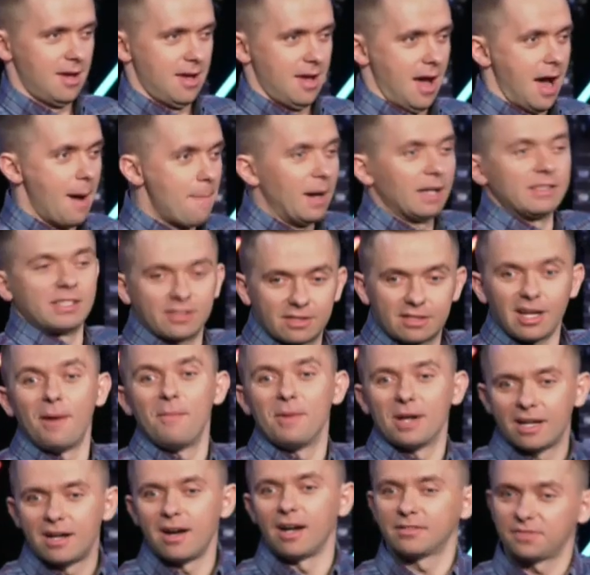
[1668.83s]
and uh, my
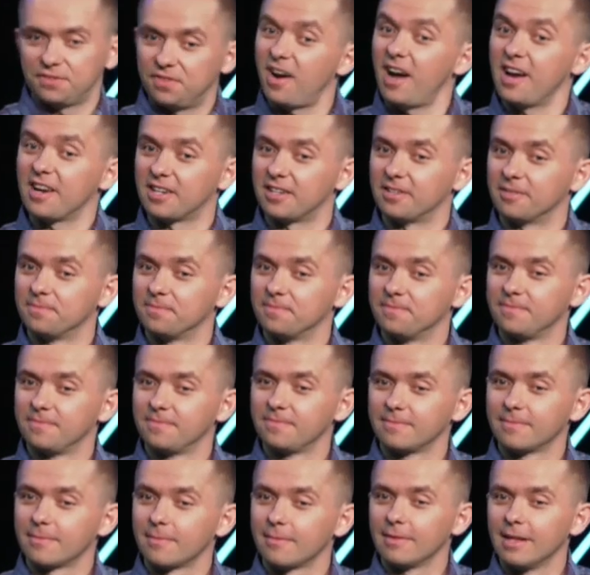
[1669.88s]
stomach caught fire.
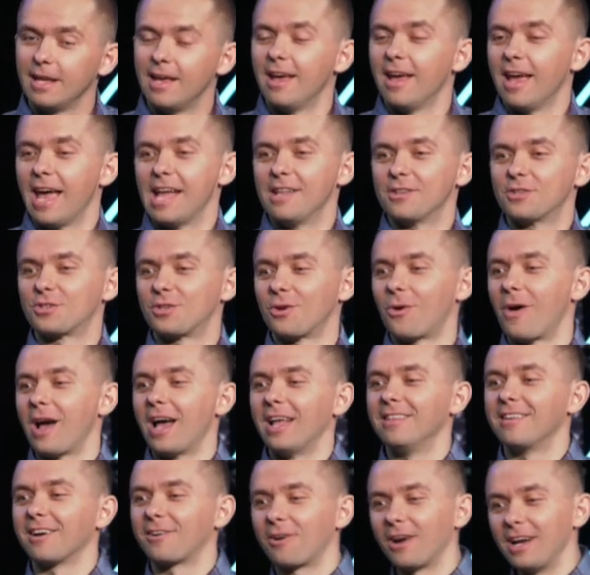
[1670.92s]
And so,
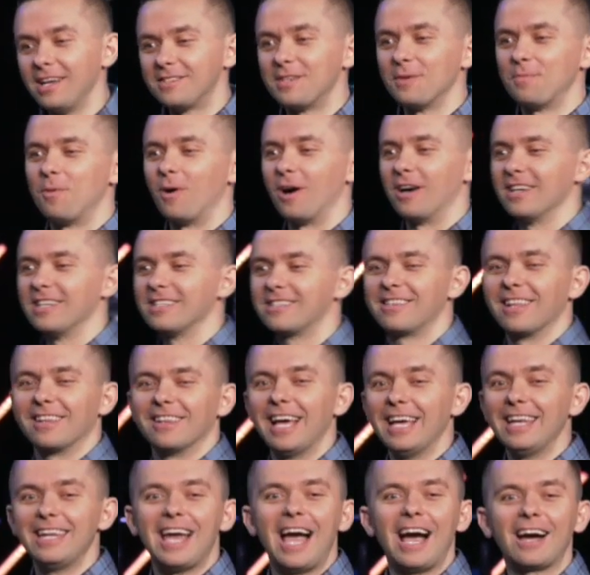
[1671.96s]
and the crazy part is the
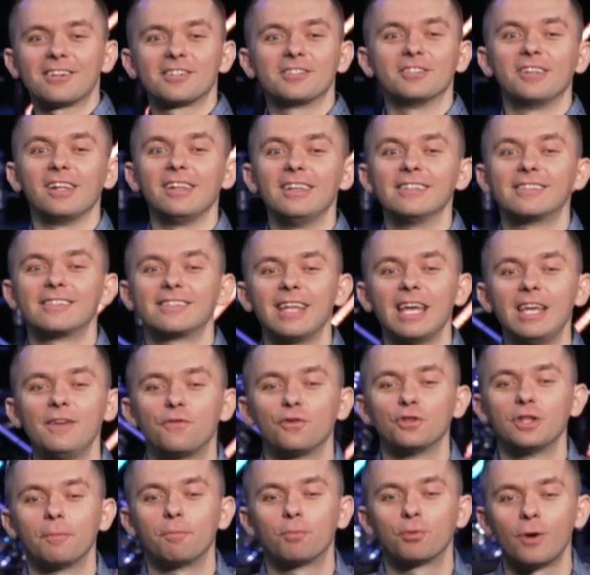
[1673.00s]
lady actually didn't stay
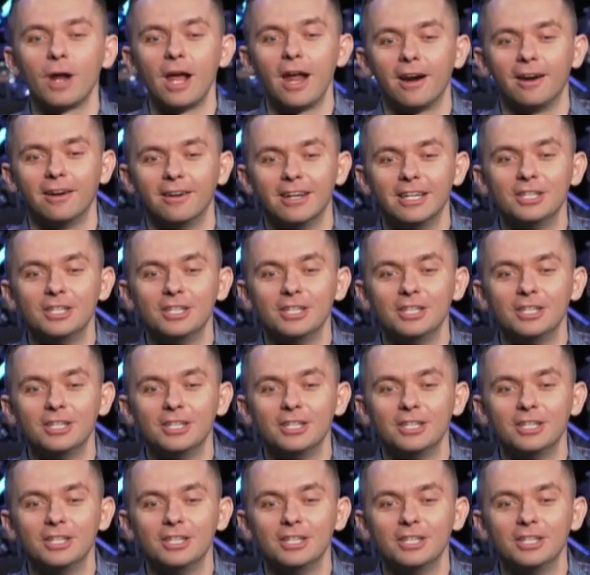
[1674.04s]
for the prayer.